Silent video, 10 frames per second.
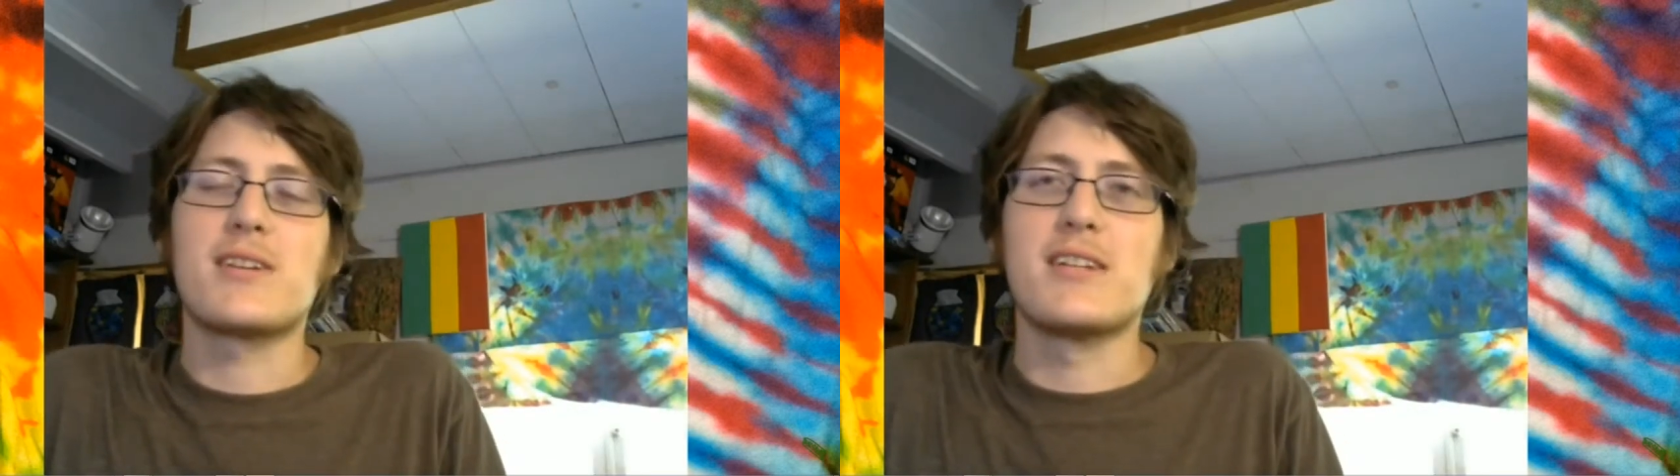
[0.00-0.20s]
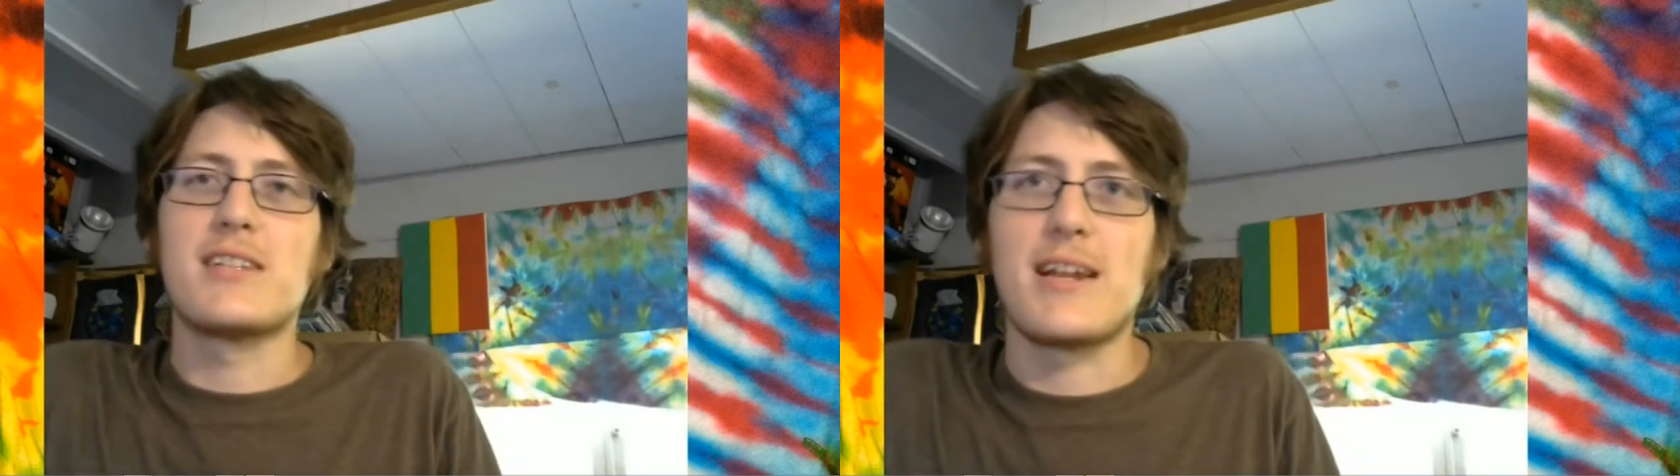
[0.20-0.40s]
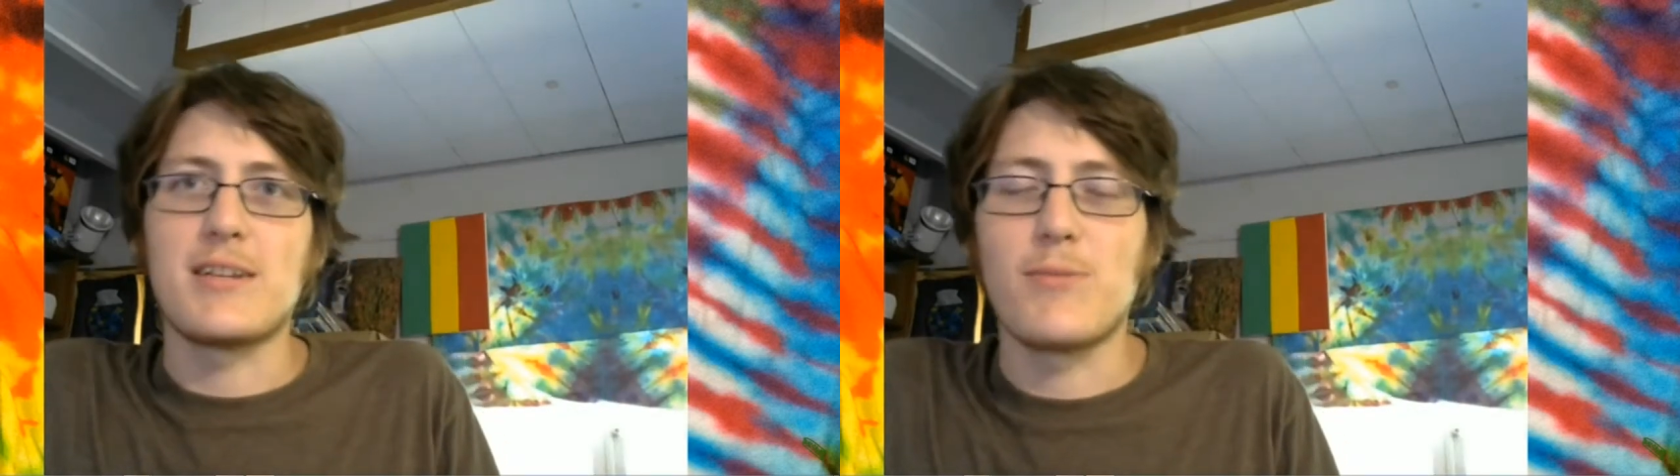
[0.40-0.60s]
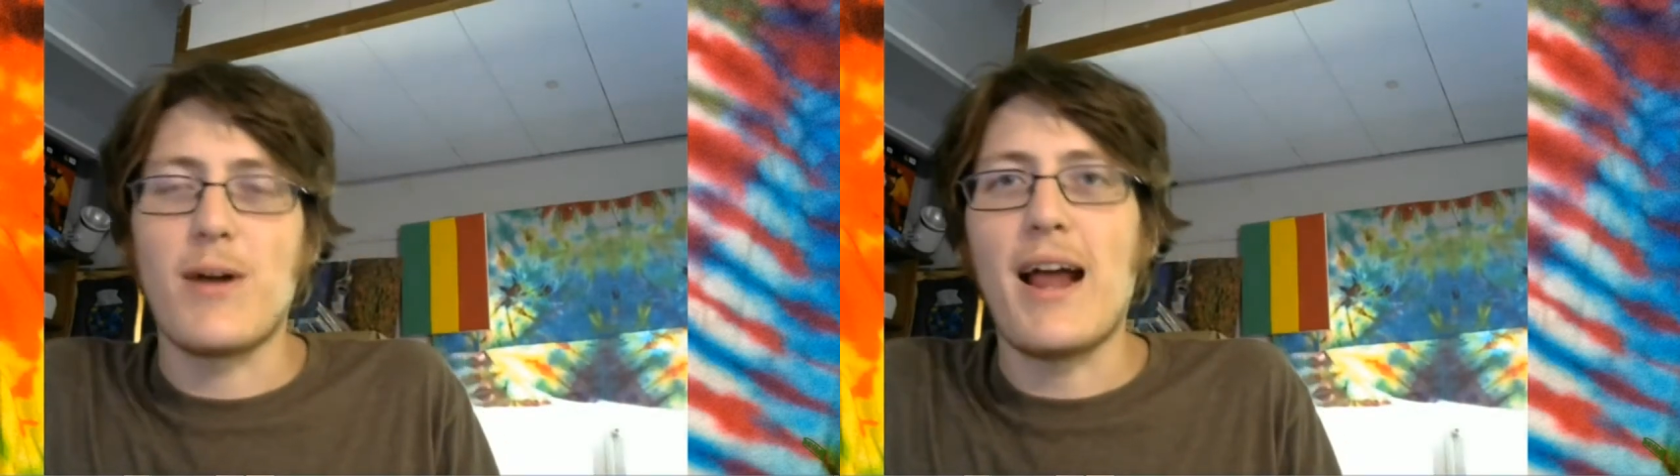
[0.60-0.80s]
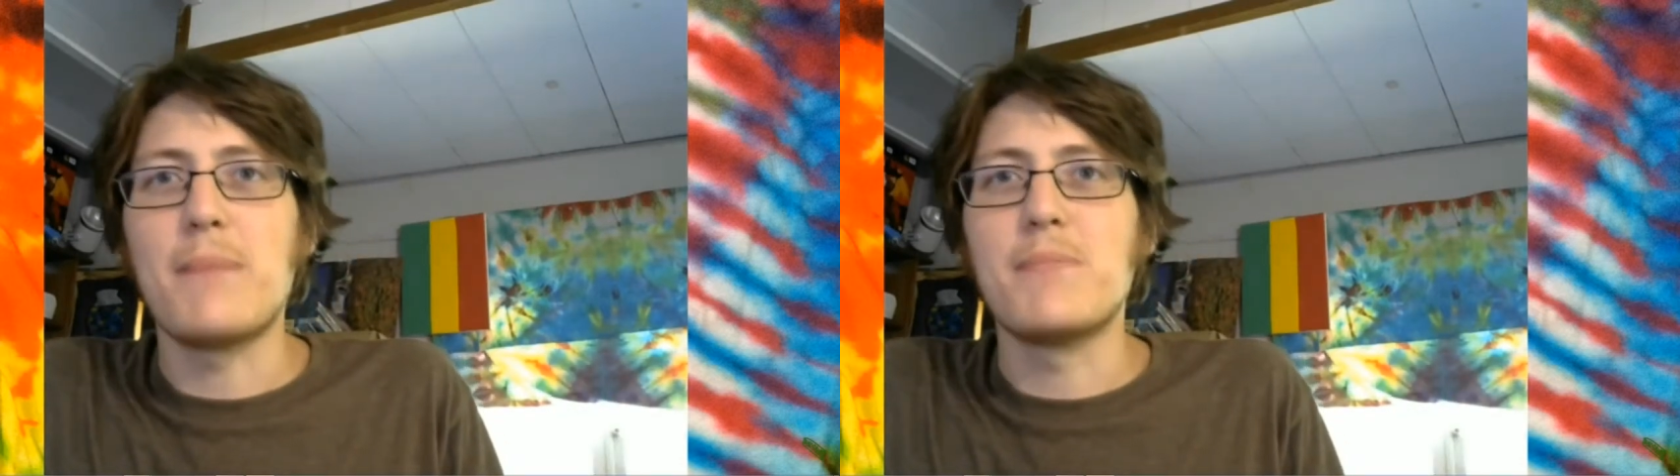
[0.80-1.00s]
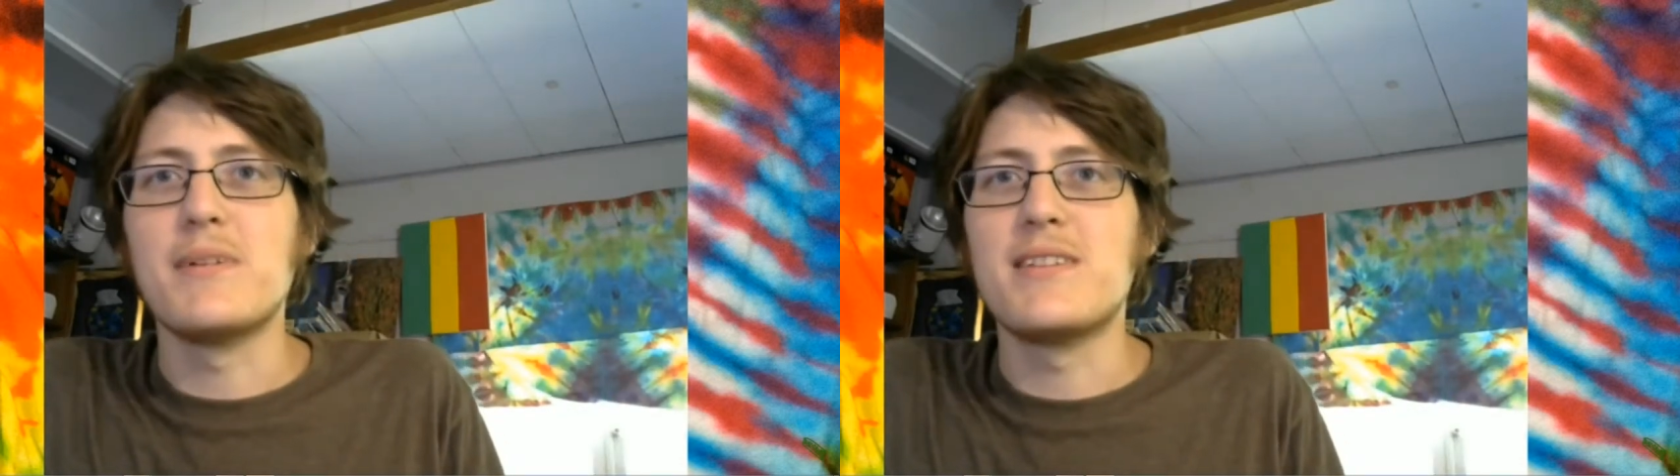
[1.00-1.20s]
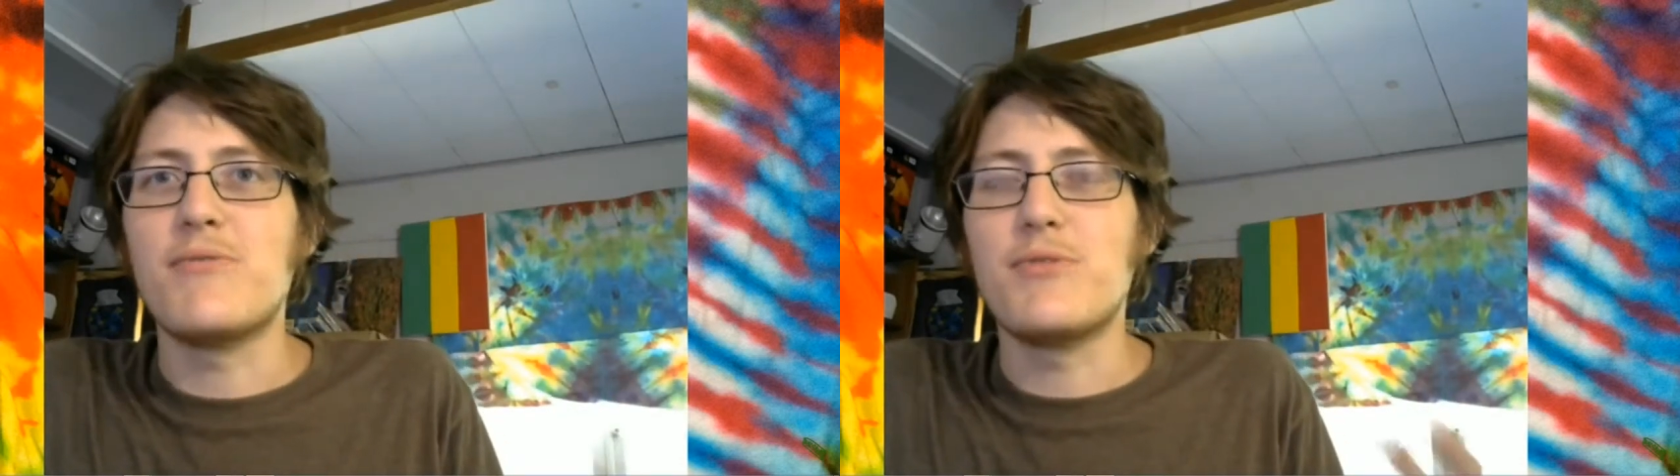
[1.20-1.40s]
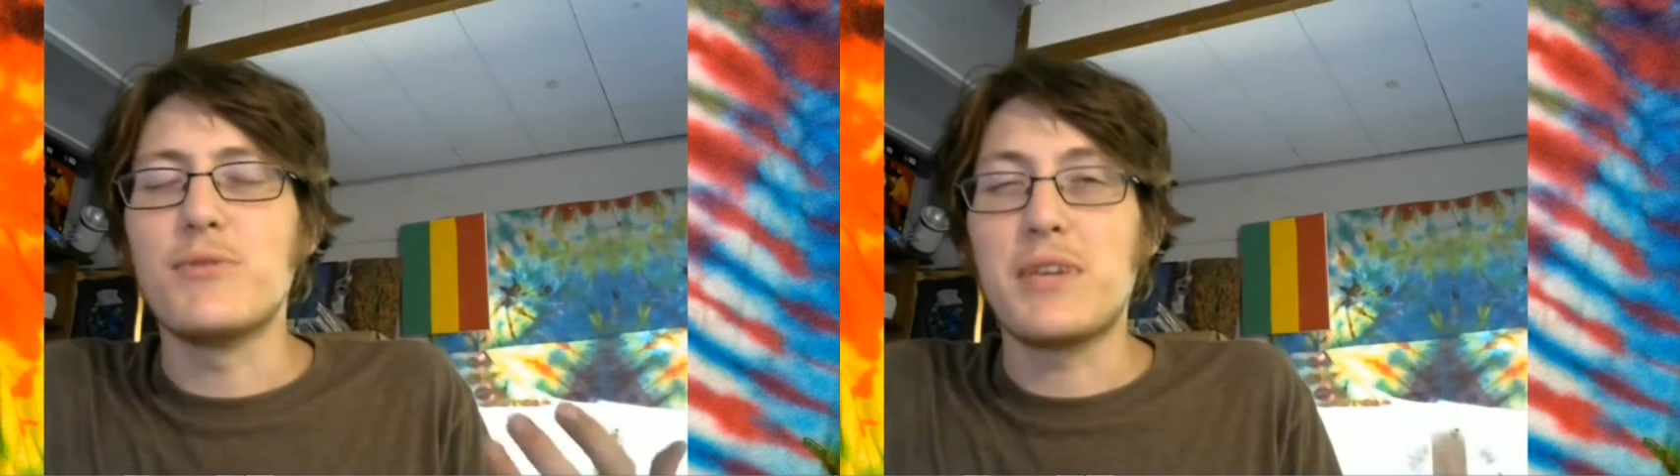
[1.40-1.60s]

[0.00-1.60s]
because that's what happens if you